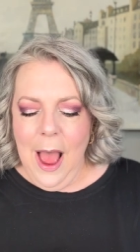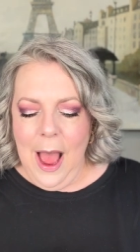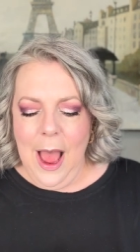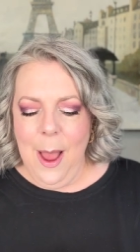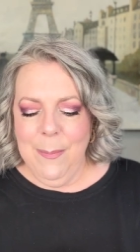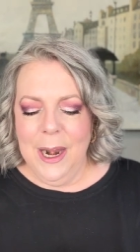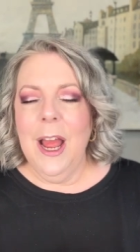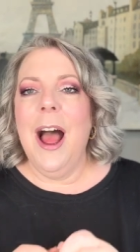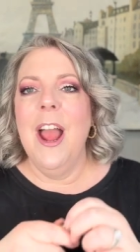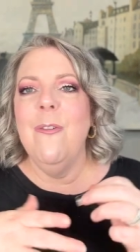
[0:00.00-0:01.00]
Uh, but
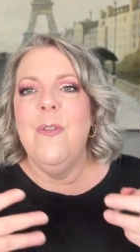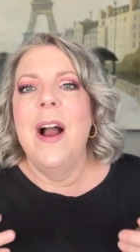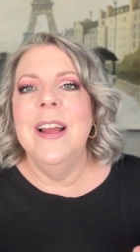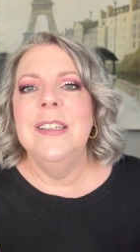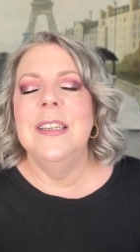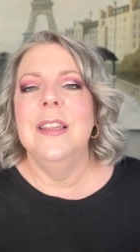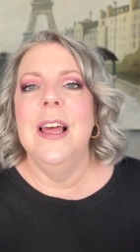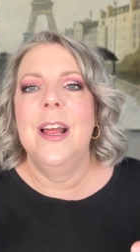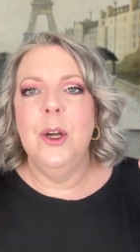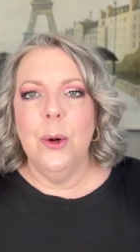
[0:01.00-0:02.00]
I, I, find
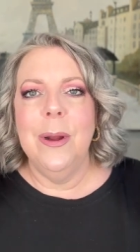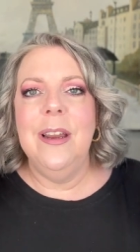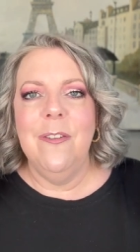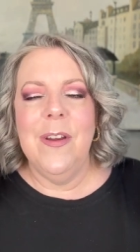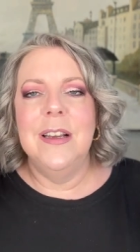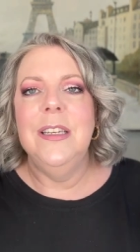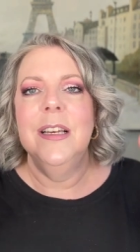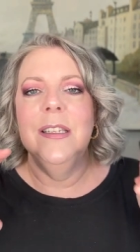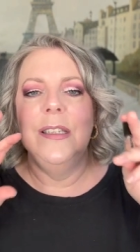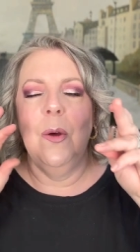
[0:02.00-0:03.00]
that Creed
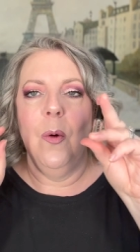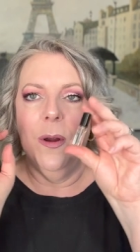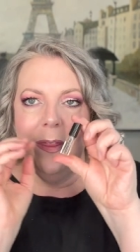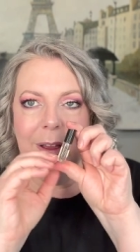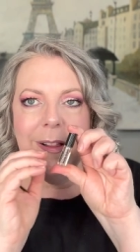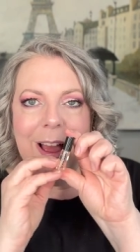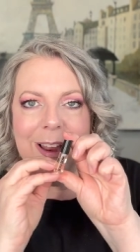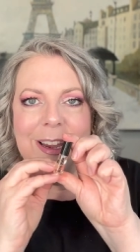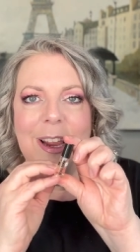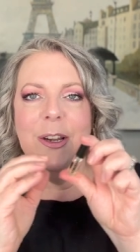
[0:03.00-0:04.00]
Aventus or the
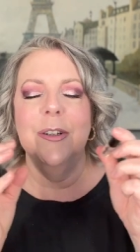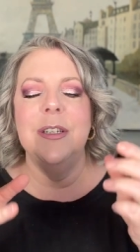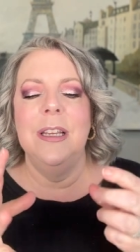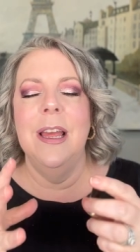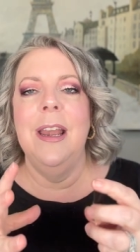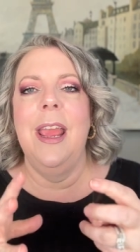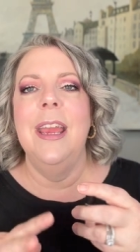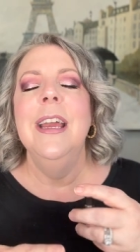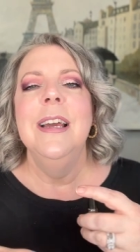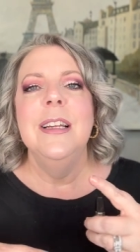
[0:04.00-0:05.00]
gladiator DNA
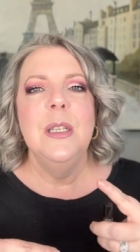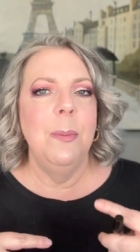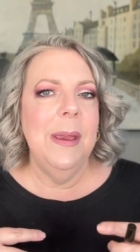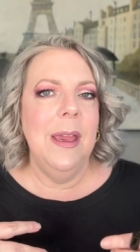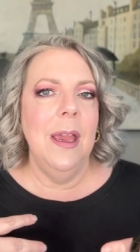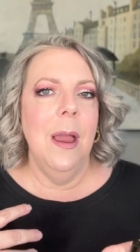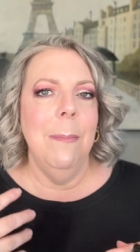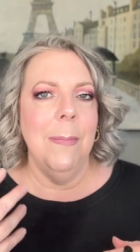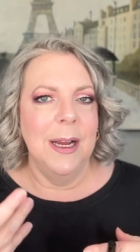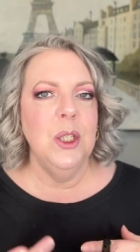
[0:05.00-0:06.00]
to be
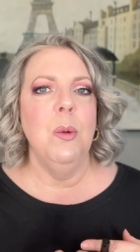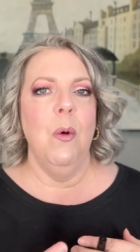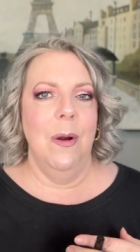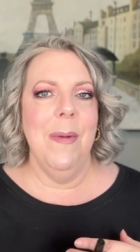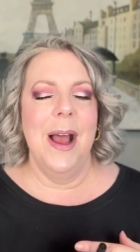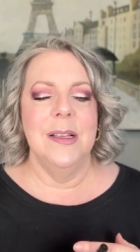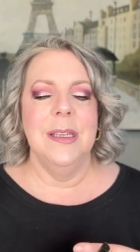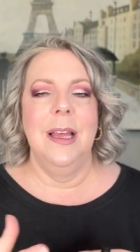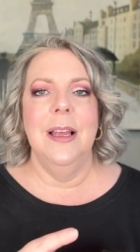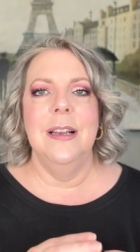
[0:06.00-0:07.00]
much more
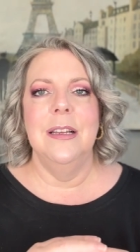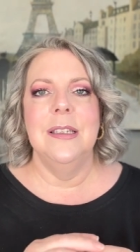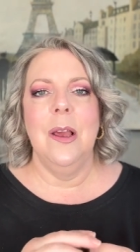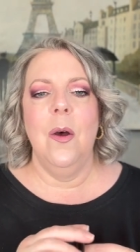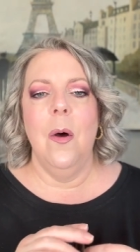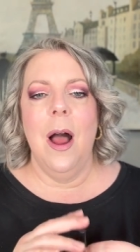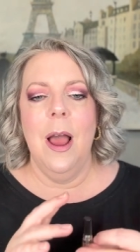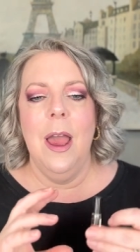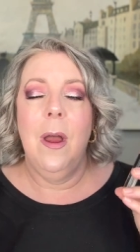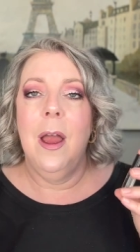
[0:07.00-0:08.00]
masculine. So
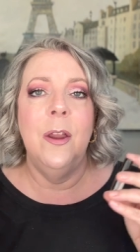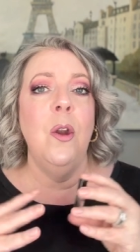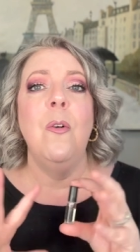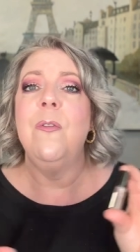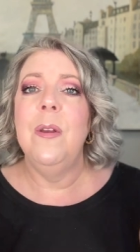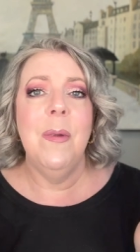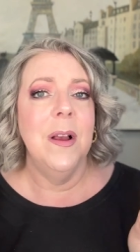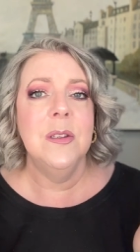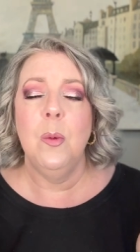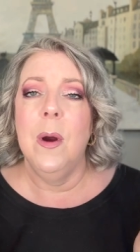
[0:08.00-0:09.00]
I, I know
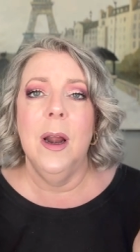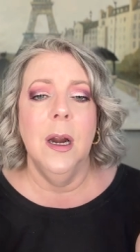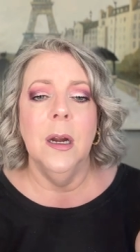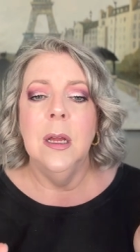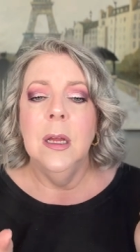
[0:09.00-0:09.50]
females wear,